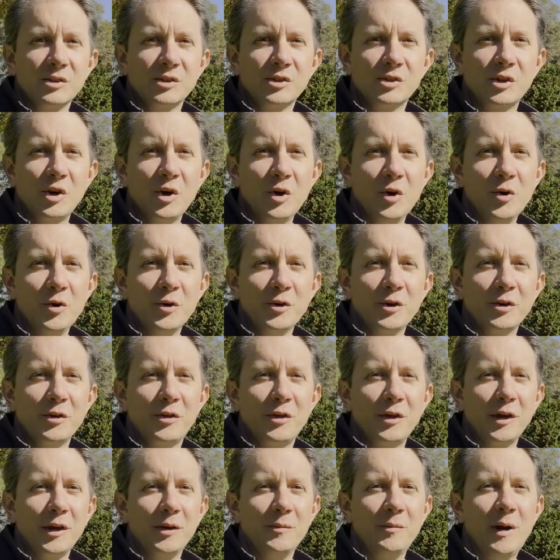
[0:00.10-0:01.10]
So you're
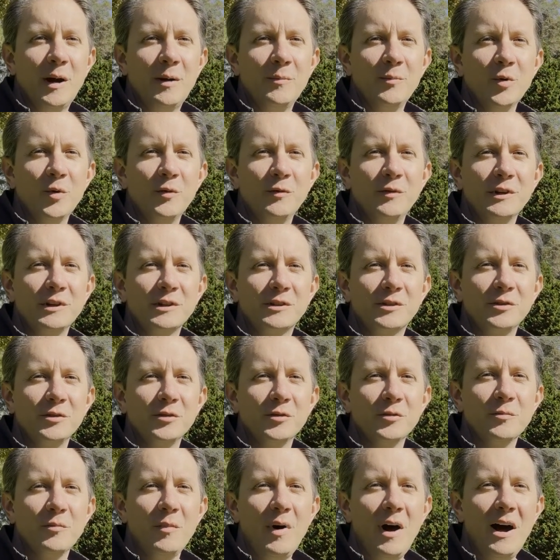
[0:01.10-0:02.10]
thinking about moving
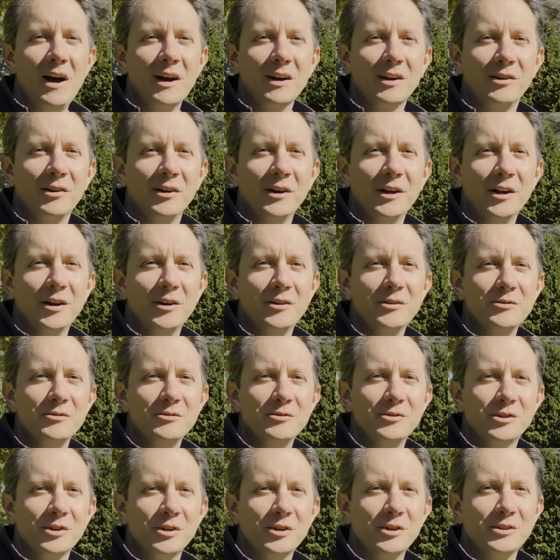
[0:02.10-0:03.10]
to Montclair, New
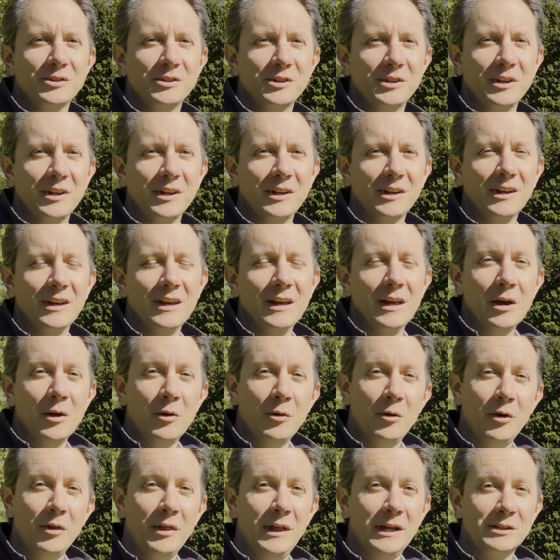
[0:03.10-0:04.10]
Jersey.
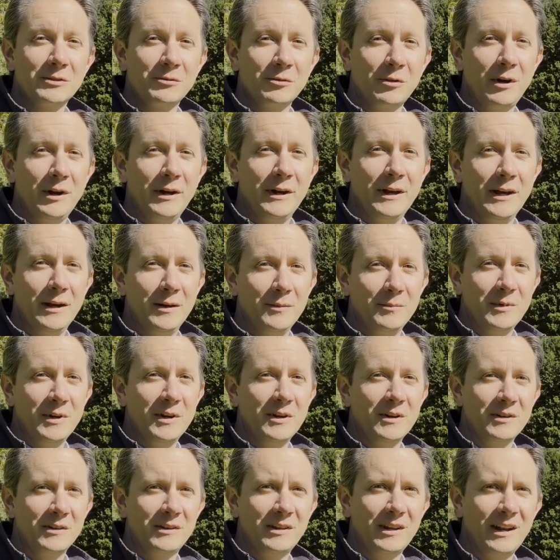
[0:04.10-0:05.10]
Well, that's where I am
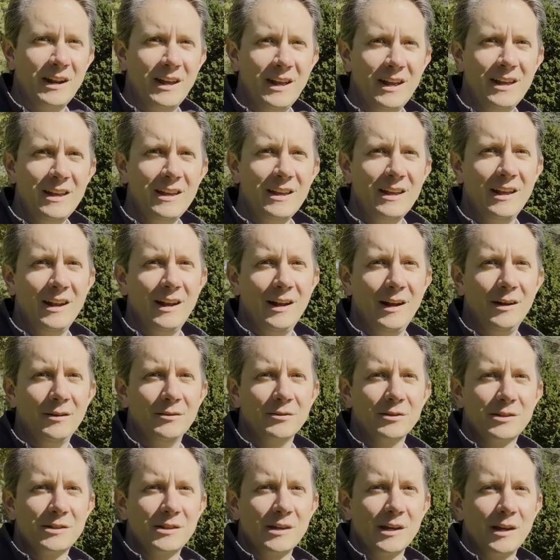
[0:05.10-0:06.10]
here today, and I
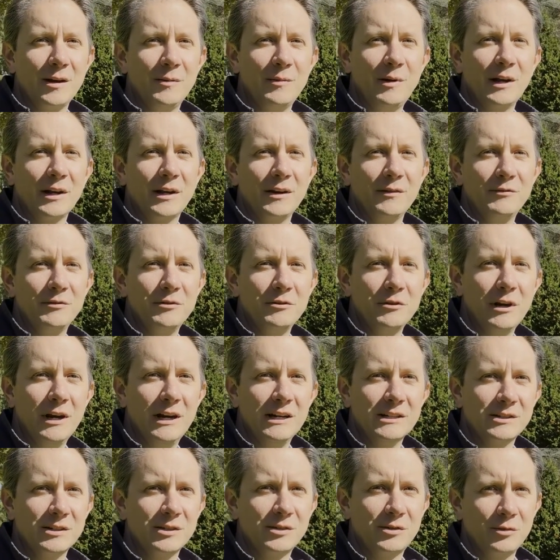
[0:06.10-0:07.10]
was thinking about giving you
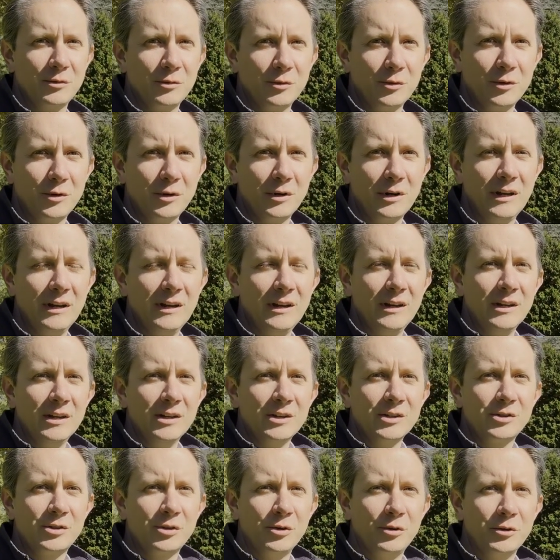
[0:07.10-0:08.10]
guys a tour,
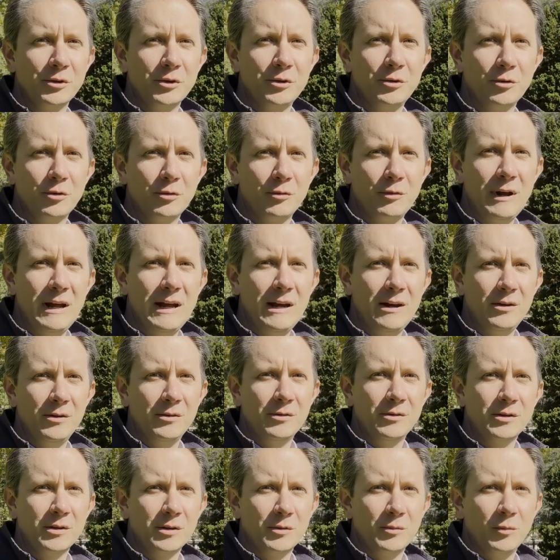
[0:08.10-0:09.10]
showing you
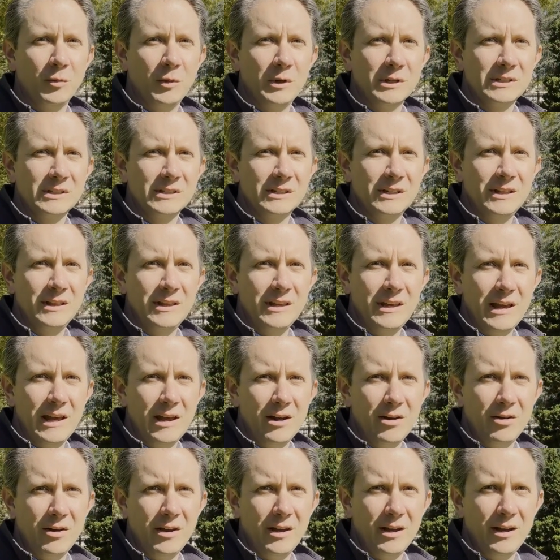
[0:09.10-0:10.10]
around what's in the
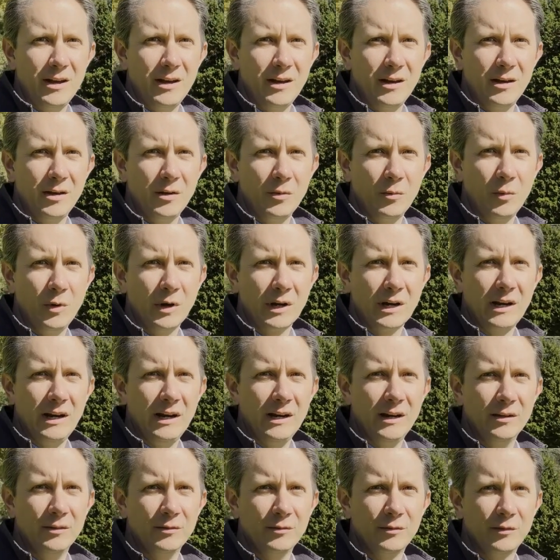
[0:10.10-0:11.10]
area, what
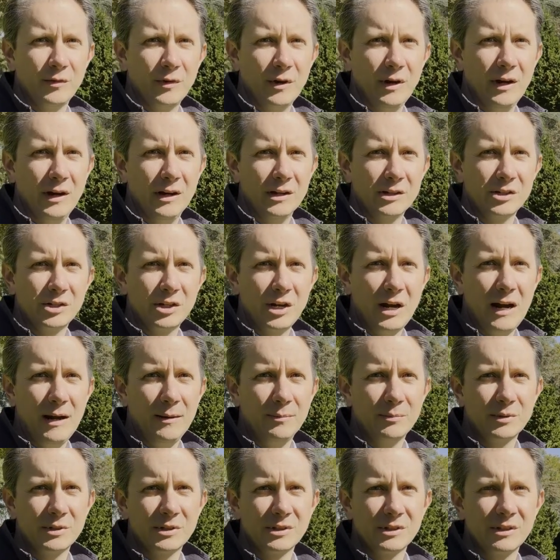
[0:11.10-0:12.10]
kind of
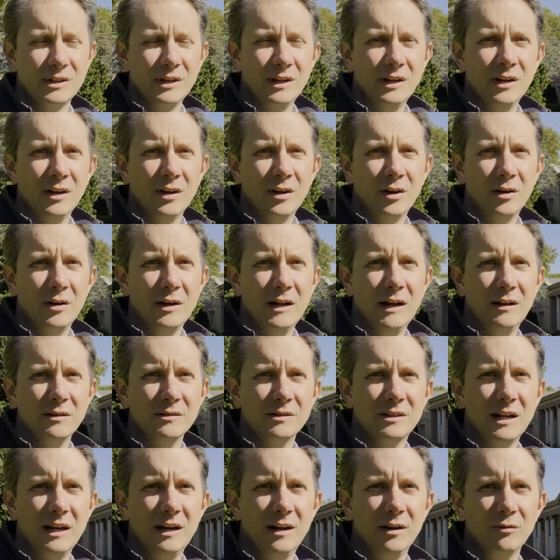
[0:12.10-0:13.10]
shops are
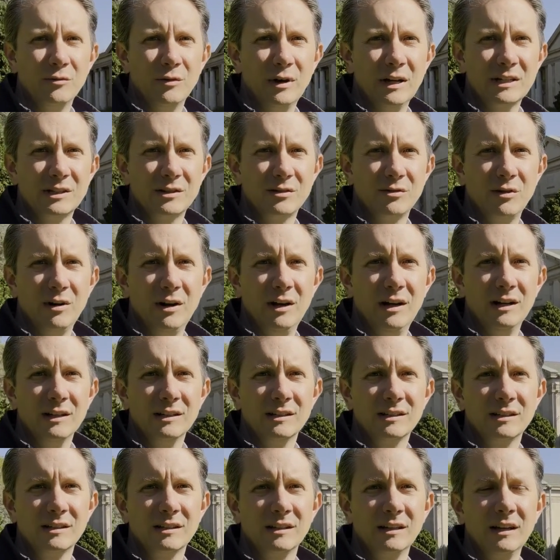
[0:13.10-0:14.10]
downtown,
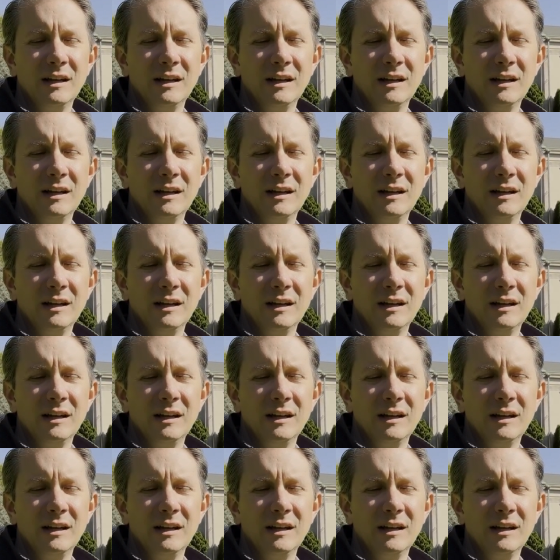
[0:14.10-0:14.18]
restaurants,